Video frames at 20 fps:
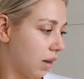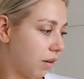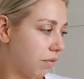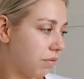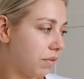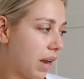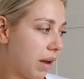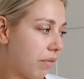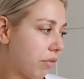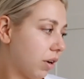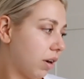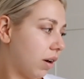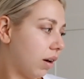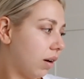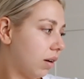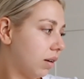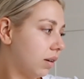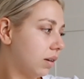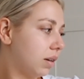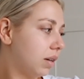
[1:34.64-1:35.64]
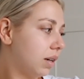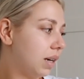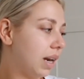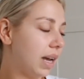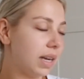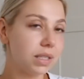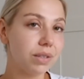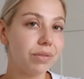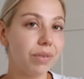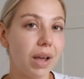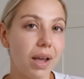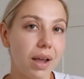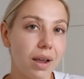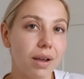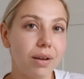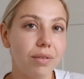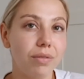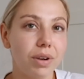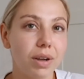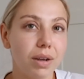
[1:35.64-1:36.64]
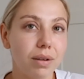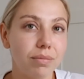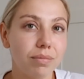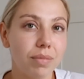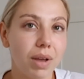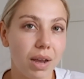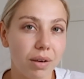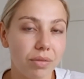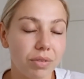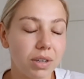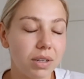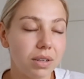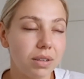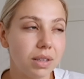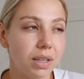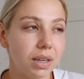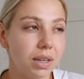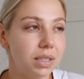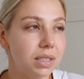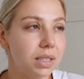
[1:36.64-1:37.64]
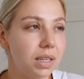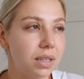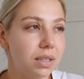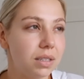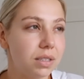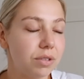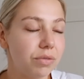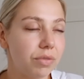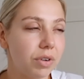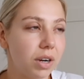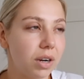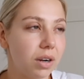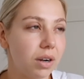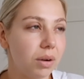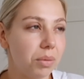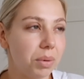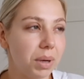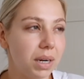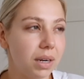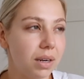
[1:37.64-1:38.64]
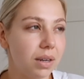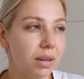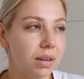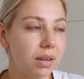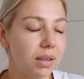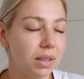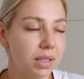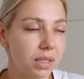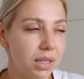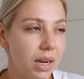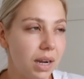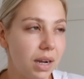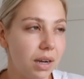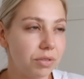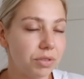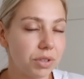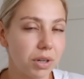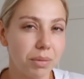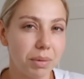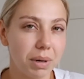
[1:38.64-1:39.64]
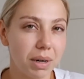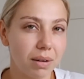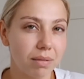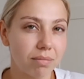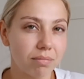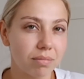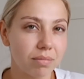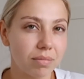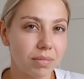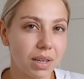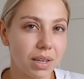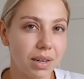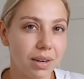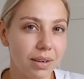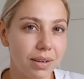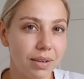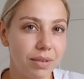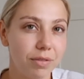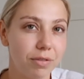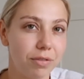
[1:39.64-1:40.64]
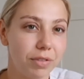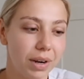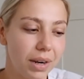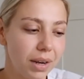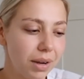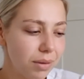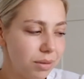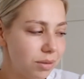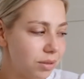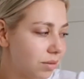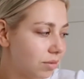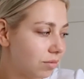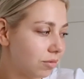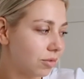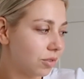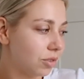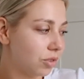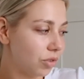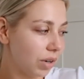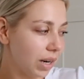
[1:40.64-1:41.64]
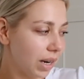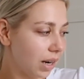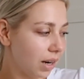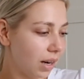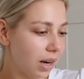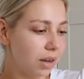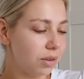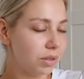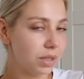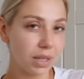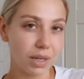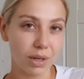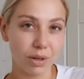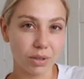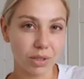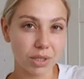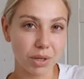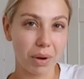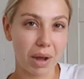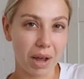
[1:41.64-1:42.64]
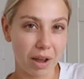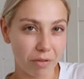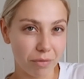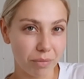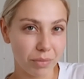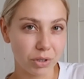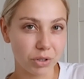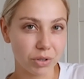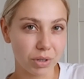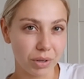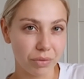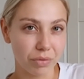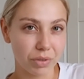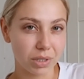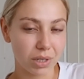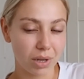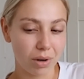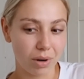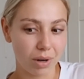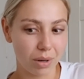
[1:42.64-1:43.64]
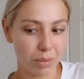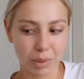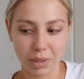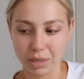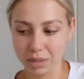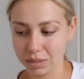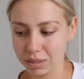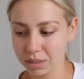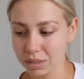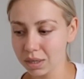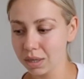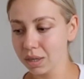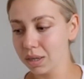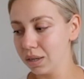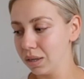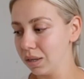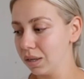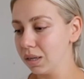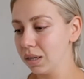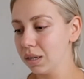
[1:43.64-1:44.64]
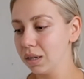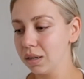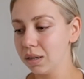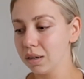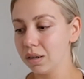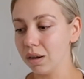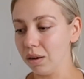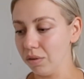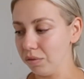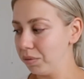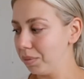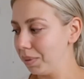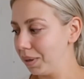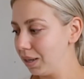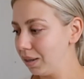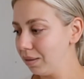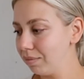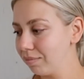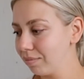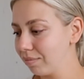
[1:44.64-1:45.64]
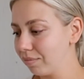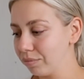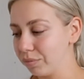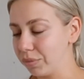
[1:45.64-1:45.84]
I've never got less of a hangover ever than I did for our wedding and the day after our wedding. And I feel like I was drinking loads and I also haven't been drinking for so long because of the wedding.